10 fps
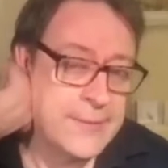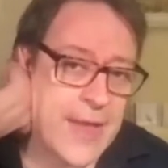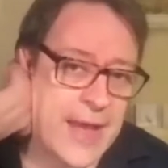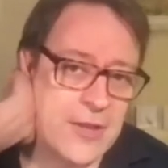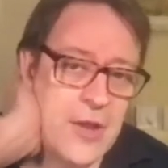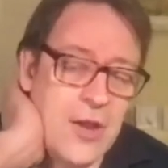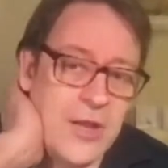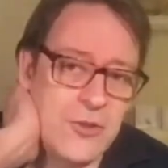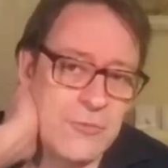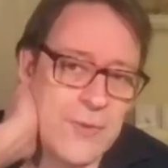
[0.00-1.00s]
that
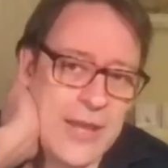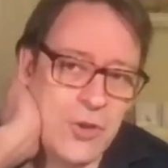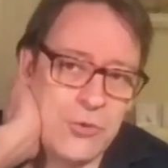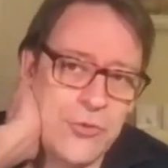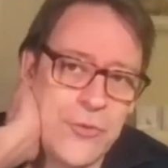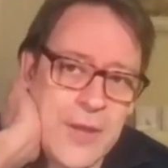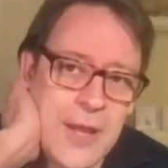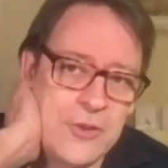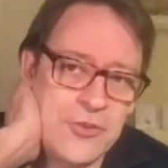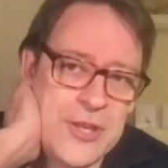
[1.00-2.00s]
kind of led on to the
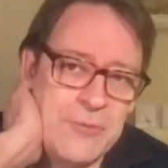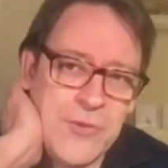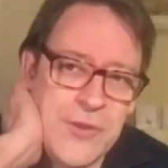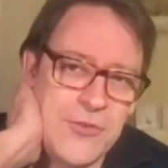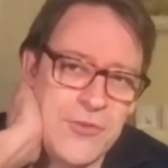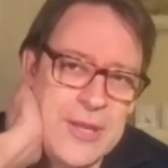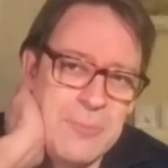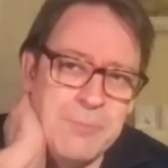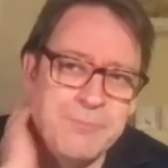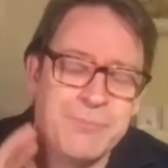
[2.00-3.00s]
colour scheme for the
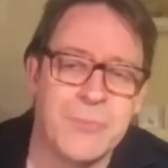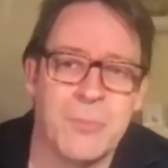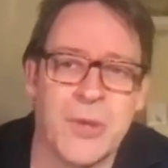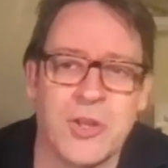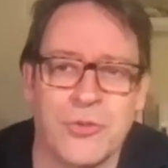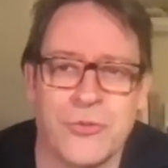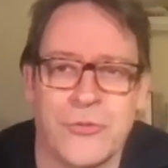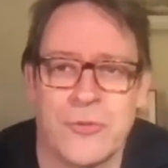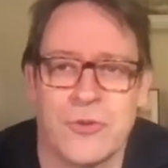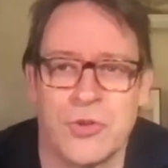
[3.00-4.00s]
team
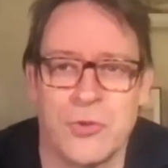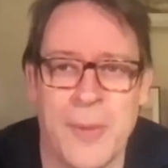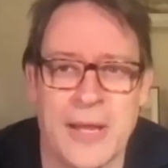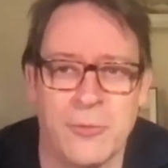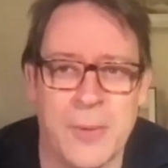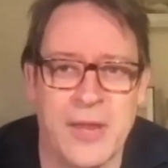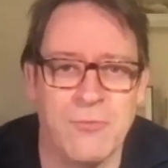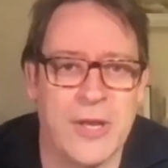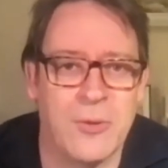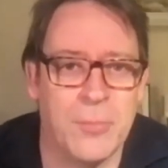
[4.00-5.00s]
because Crystal Palace play in
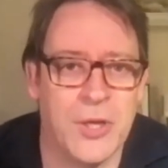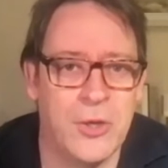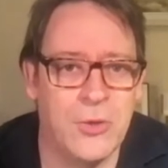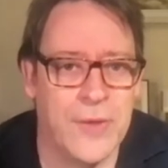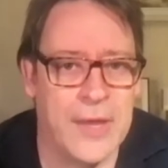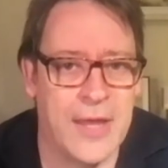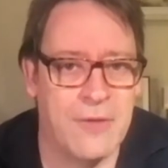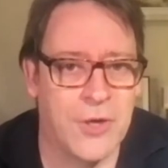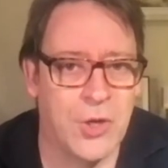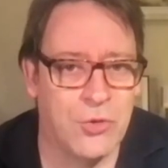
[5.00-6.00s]
red and blue. They
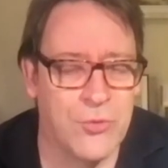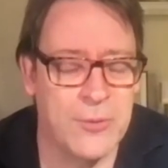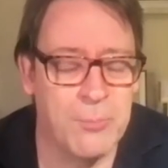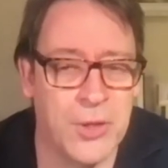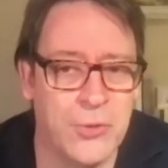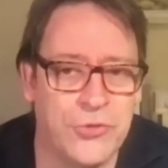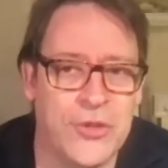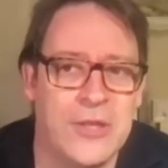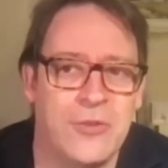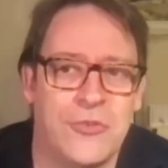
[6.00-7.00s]
have a lot of red and blue
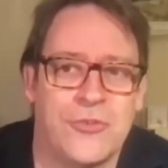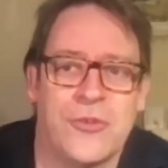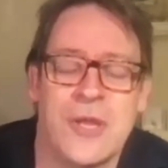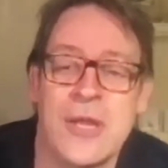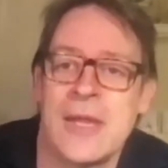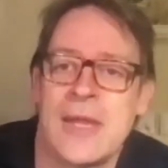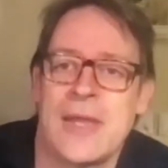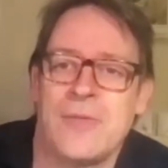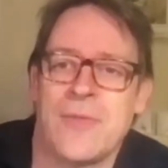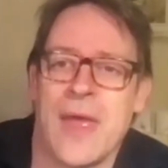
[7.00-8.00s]
seats
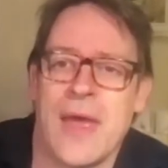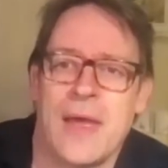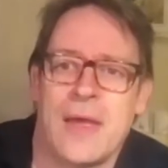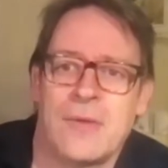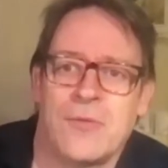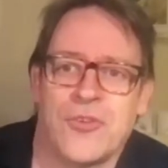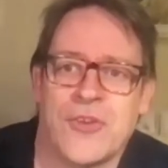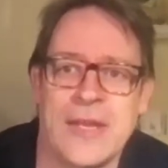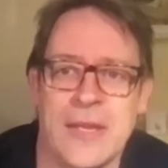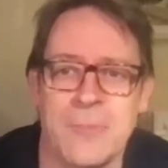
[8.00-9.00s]
in their
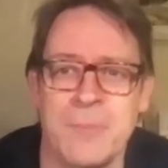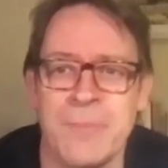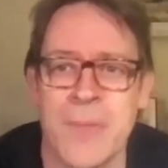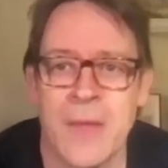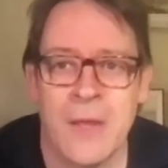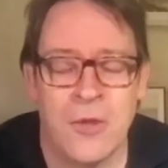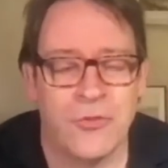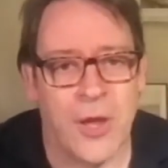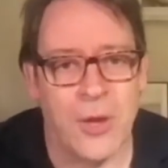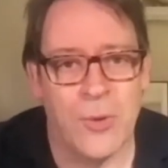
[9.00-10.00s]
stadium.
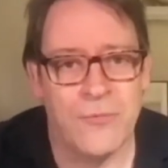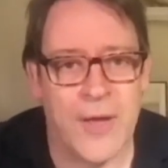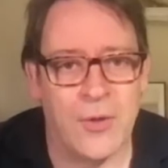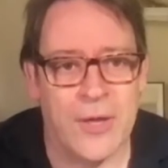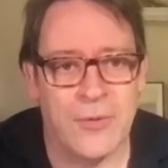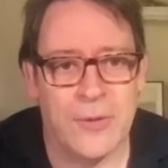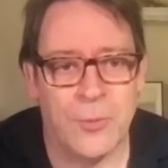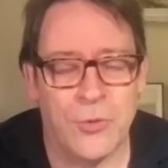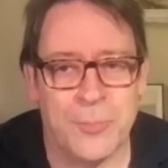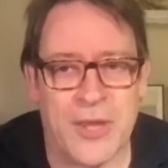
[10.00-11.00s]
So we felt it
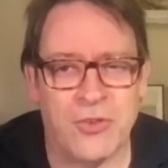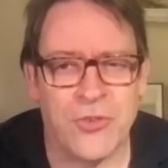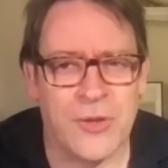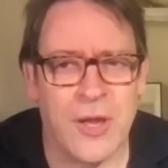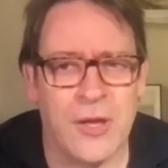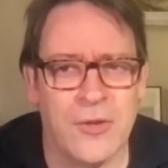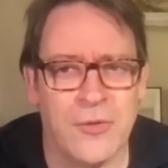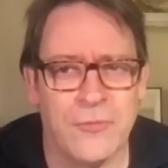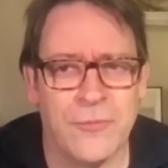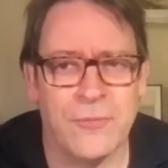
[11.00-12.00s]
was best to kind
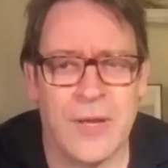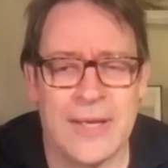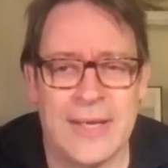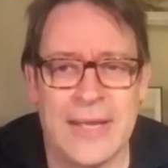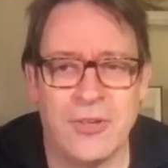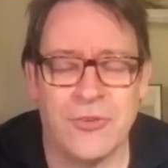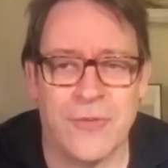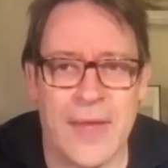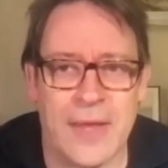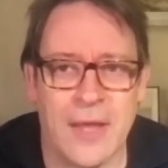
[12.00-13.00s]
of link to
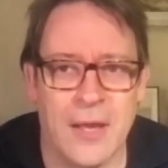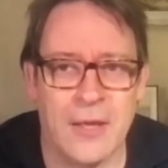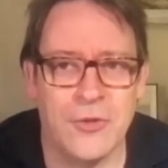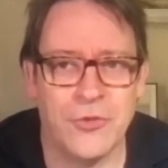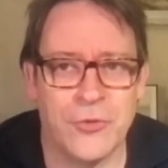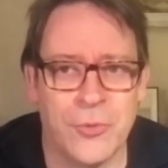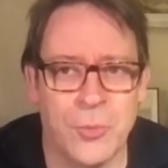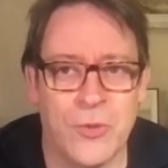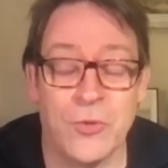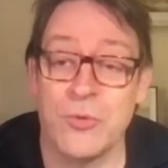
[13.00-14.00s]
their colours
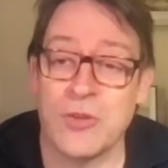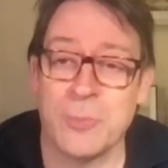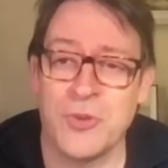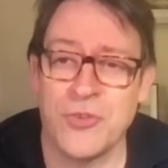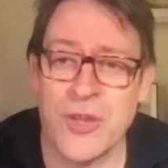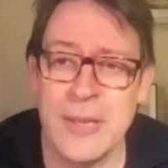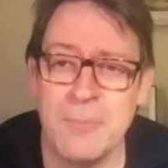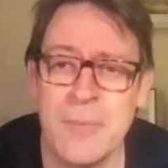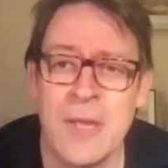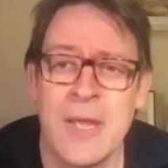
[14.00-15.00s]
with the Richmond
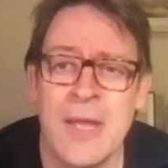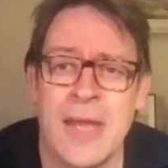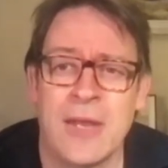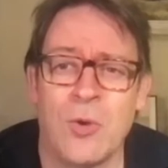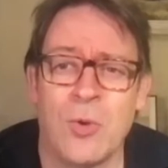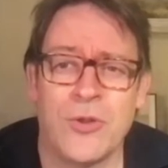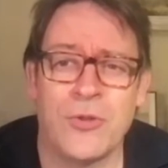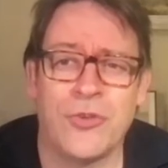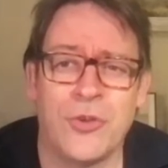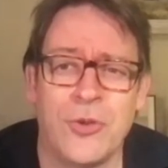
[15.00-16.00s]
team in order
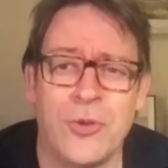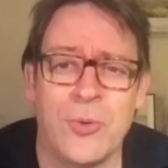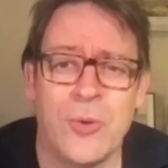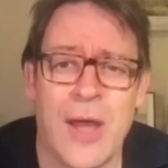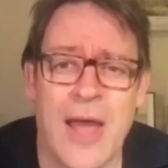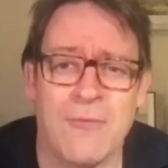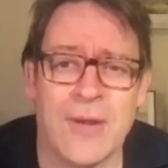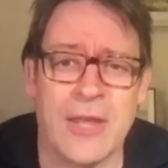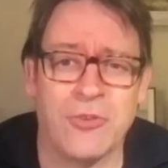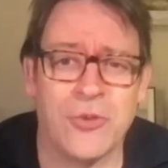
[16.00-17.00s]
to have
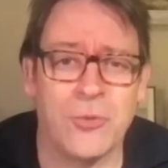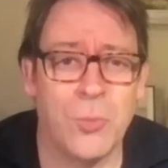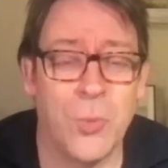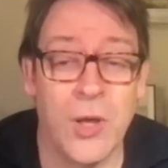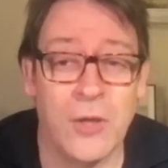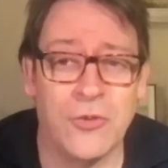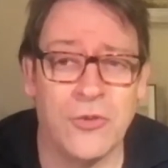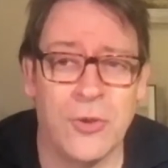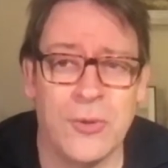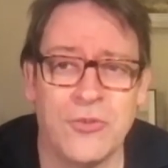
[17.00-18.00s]
less work to
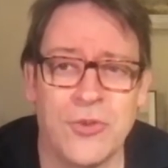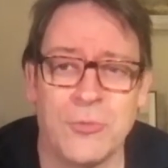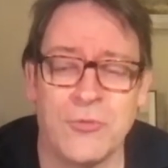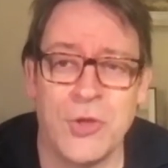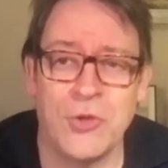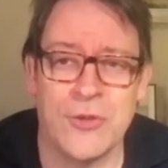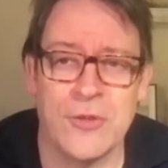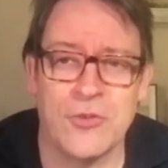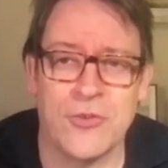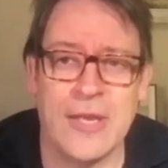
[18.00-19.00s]
do in terms of using
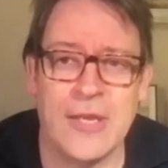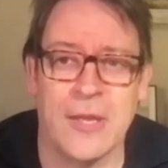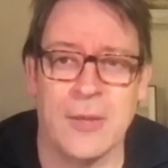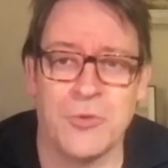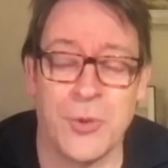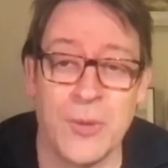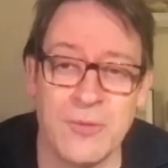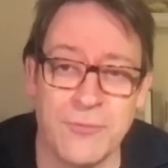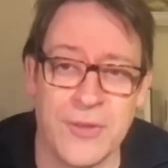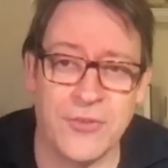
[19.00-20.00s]
the stadium so we
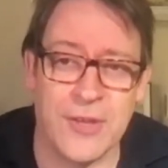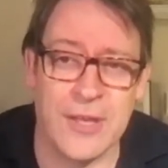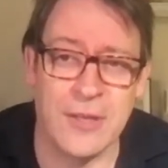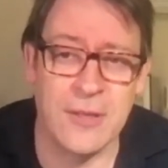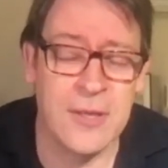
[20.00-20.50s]
could fit in.